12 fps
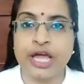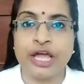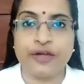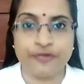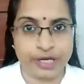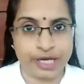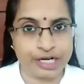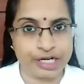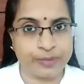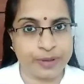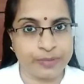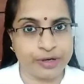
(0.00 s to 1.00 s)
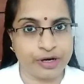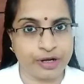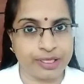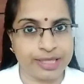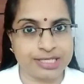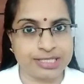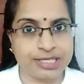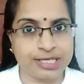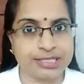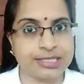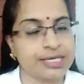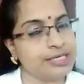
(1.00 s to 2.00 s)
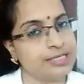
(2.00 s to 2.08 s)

If you can remember all these things,